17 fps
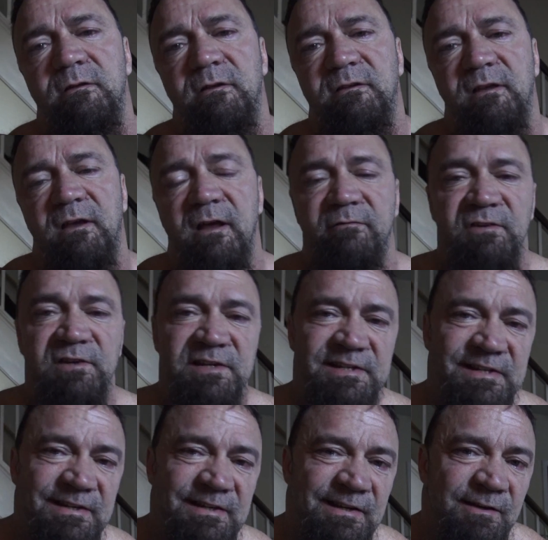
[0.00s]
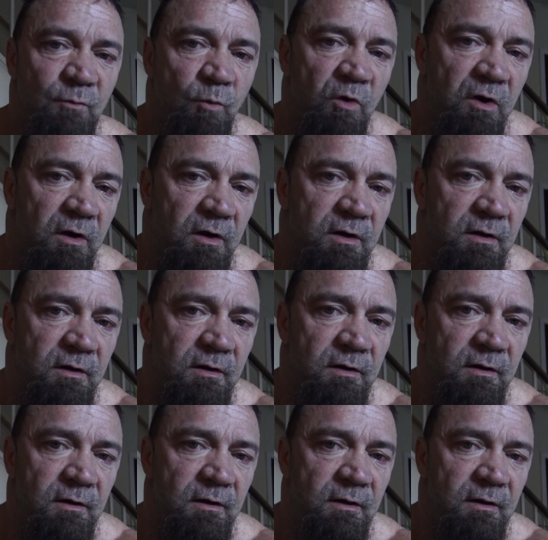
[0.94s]
that they haven't seen work,
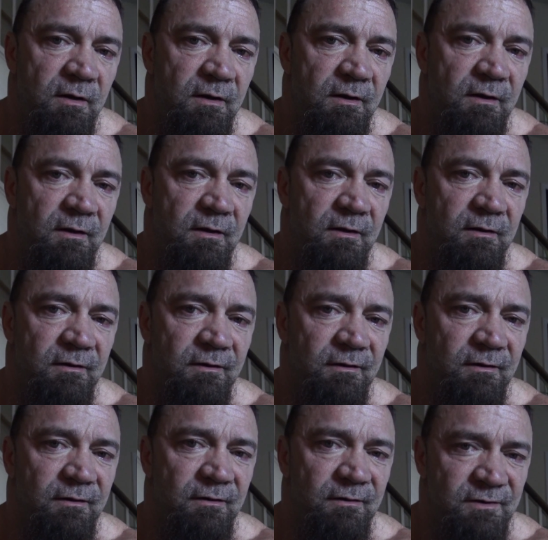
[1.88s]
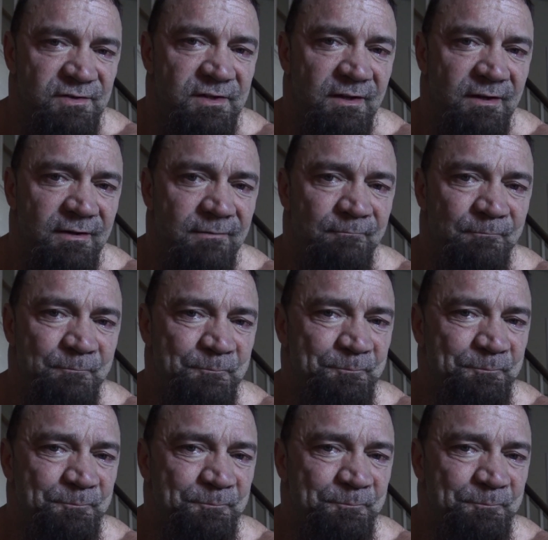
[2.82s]
you understand?